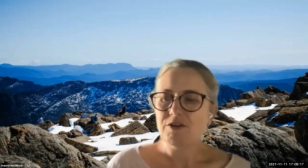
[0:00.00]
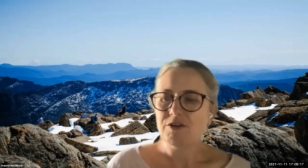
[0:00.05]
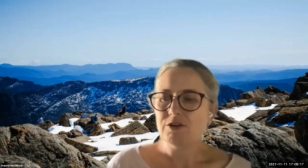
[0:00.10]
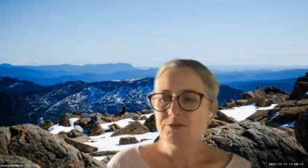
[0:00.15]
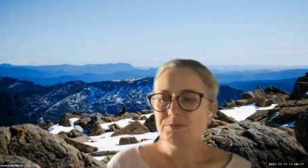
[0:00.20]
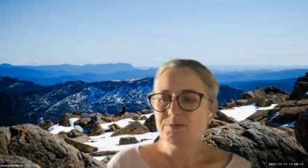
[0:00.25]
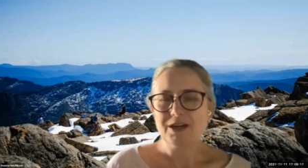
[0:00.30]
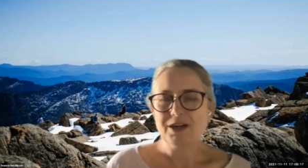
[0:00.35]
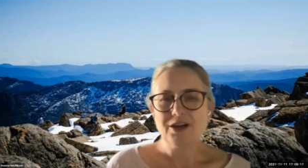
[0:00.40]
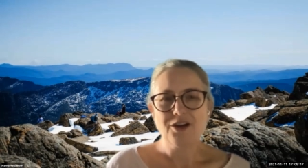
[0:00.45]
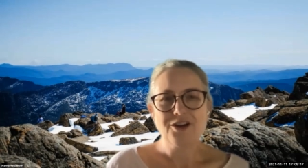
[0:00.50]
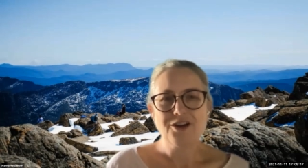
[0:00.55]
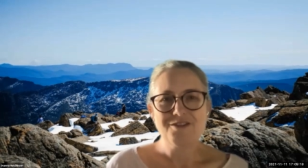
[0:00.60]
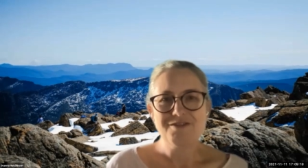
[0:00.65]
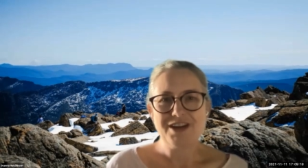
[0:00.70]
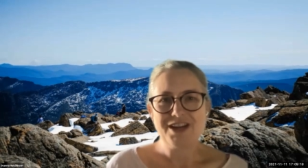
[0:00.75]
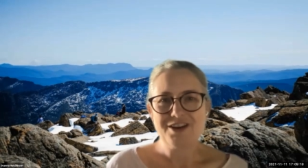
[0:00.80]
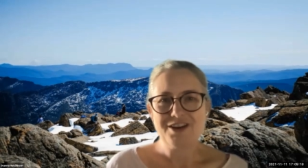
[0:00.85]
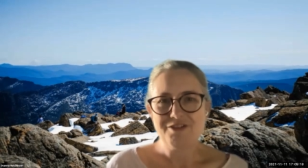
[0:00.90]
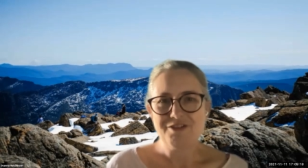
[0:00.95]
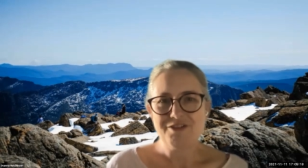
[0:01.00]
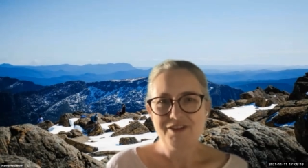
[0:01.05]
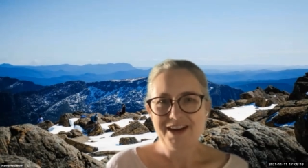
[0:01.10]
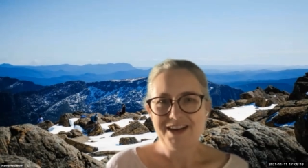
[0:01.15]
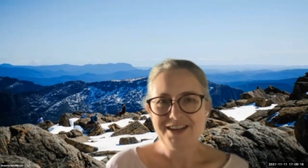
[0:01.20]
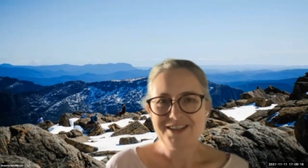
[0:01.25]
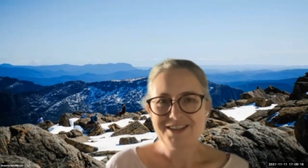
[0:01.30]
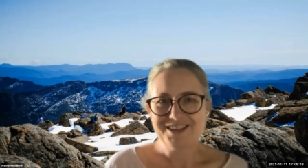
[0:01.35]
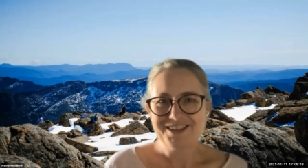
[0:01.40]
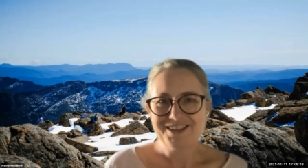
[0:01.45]
of course, my co convenor
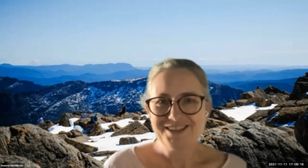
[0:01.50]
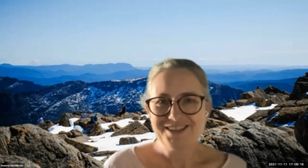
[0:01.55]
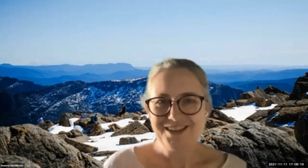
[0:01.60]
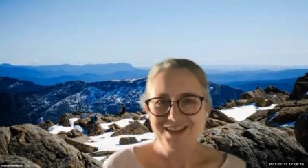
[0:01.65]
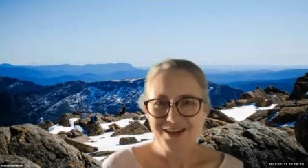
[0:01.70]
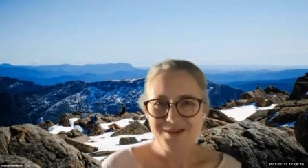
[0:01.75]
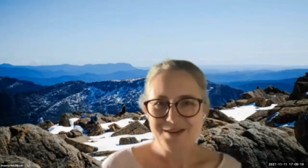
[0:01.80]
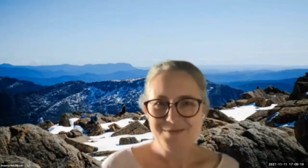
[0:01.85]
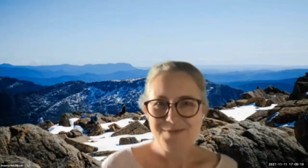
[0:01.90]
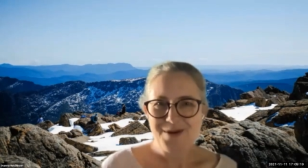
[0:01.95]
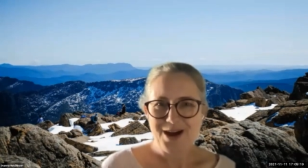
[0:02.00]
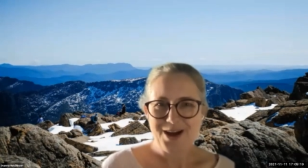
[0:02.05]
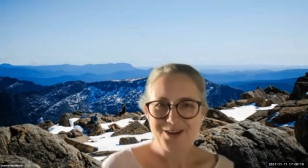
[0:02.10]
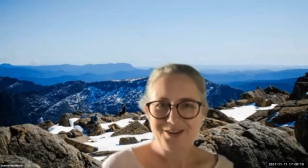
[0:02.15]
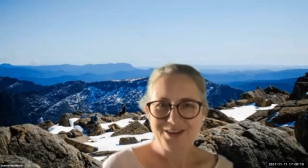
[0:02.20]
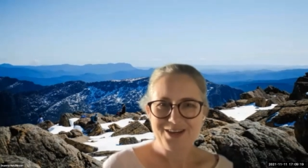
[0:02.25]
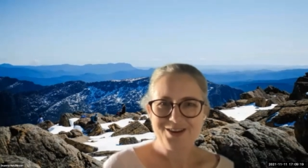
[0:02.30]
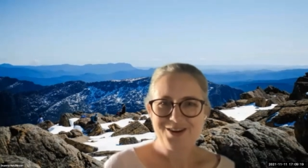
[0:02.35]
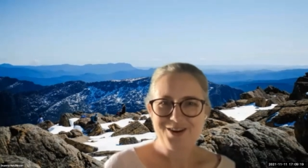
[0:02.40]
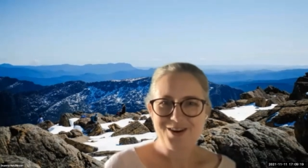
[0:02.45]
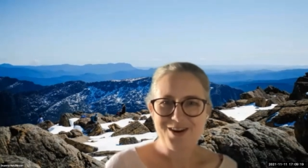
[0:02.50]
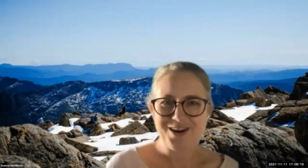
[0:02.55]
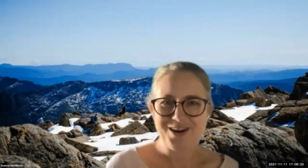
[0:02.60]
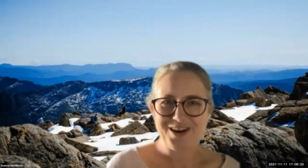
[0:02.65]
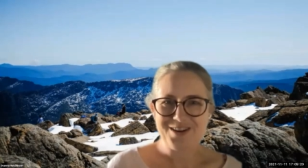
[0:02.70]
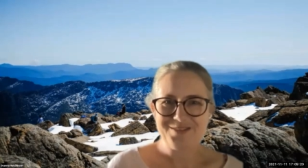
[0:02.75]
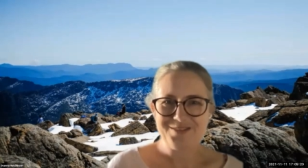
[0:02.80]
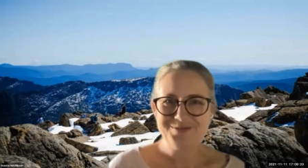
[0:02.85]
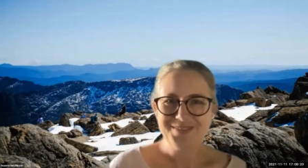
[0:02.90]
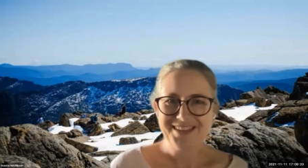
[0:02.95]
Fred, uh, partner in
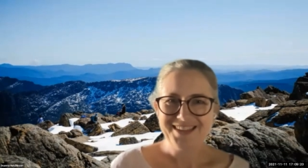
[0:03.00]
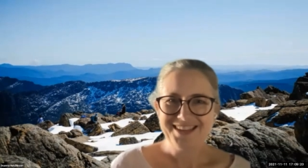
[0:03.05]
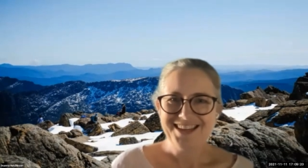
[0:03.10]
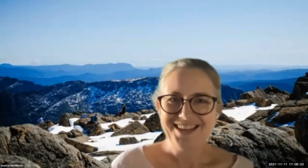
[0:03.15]
crime.